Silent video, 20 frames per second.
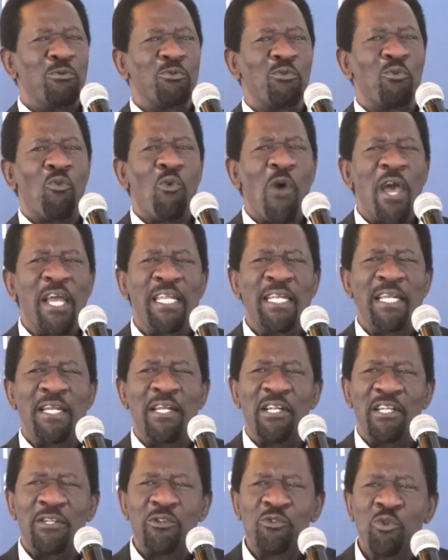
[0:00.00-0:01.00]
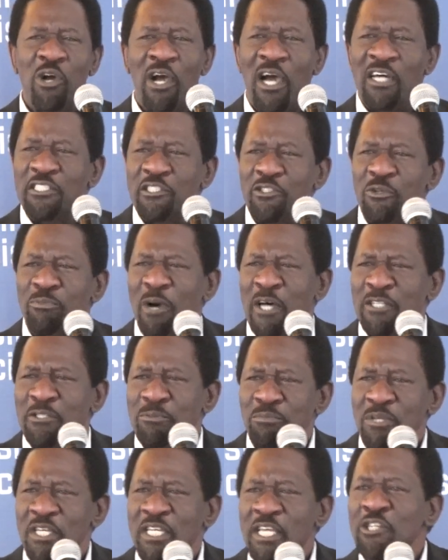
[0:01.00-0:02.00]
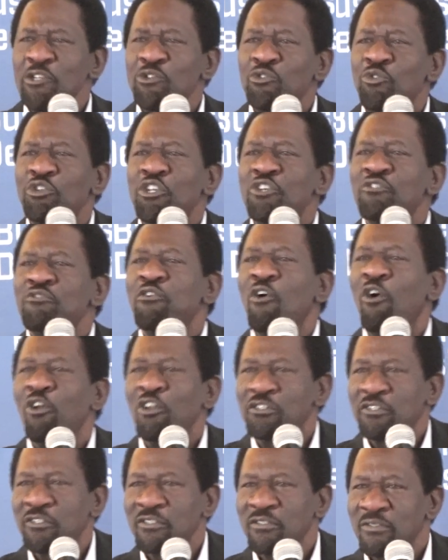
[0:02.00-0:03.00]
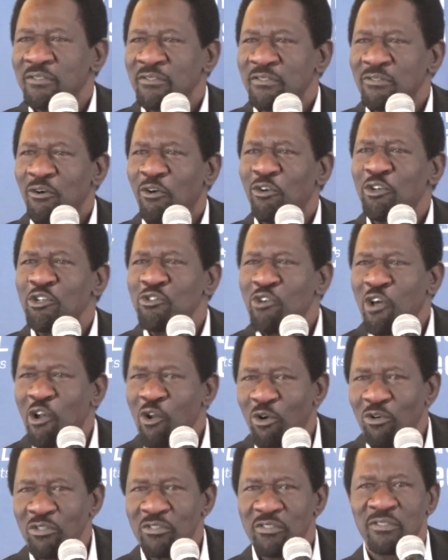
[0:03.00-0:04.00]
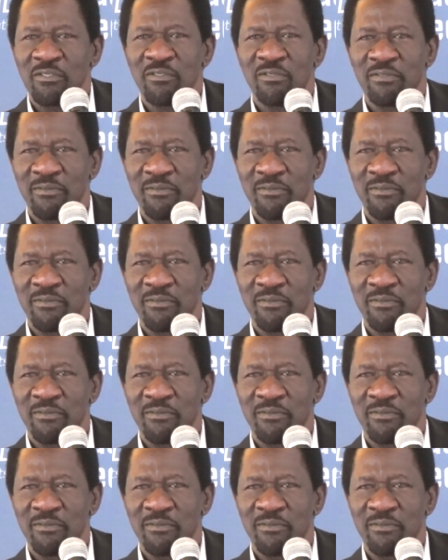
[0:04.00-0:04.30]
when do customers begin to default on your loans?